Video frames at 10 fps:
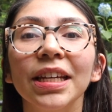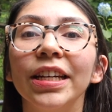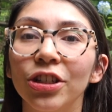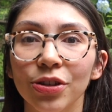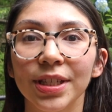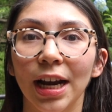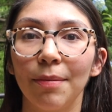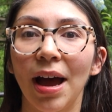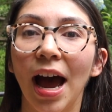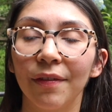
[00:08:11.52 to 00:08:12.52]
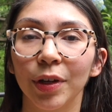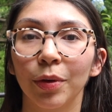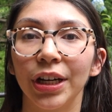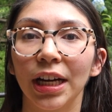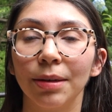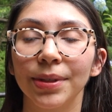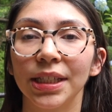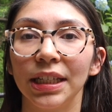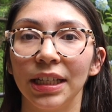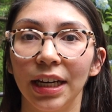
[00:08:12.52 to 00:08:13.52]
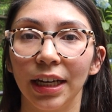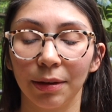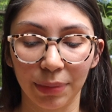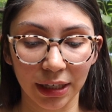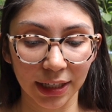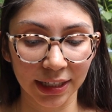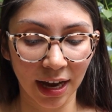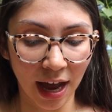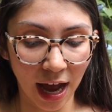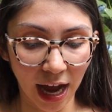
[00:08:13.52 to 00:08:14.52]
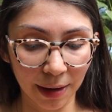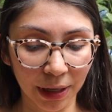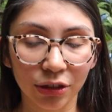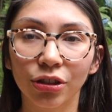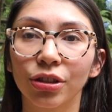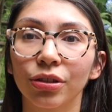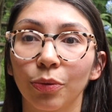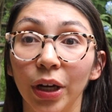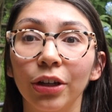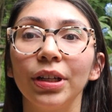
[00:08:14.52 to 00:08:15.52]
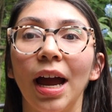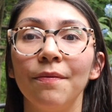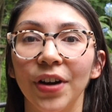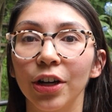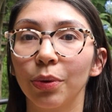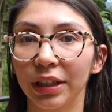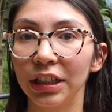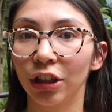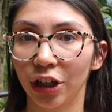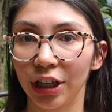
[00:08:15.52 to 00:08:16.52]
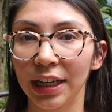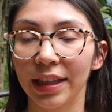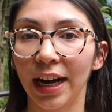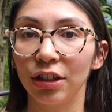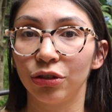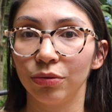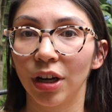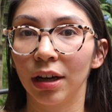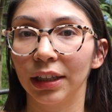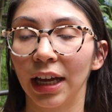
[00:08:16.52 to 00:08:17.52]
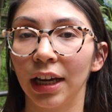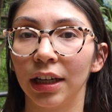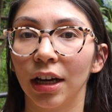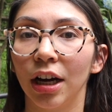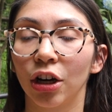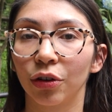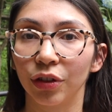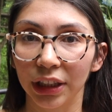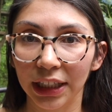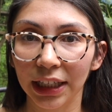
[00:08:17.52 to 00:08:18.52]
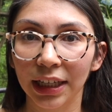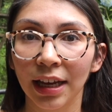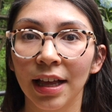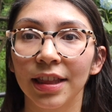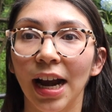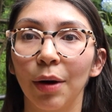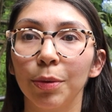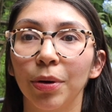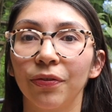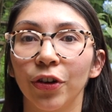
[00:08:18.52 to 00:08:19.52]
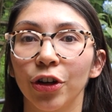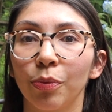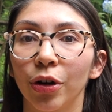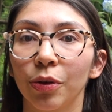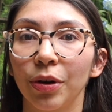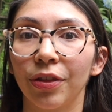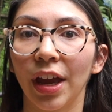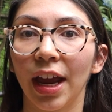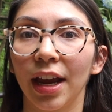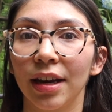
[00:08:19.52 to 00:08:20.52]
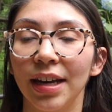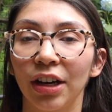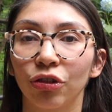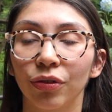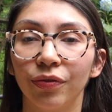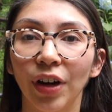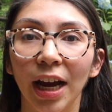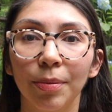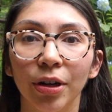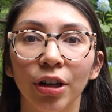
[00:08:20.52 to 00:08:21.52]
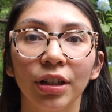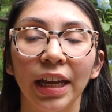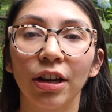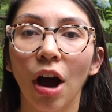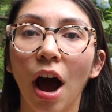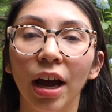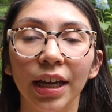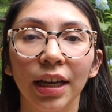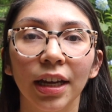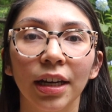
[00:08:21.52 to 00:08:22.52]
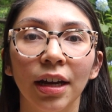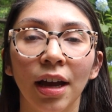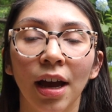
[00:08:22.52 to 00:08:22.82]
issues that I'm having when it comes to knitting, because I'm very quickly learning that I do not like acrylic, that I would prefer to work with a natural fiber like cotton,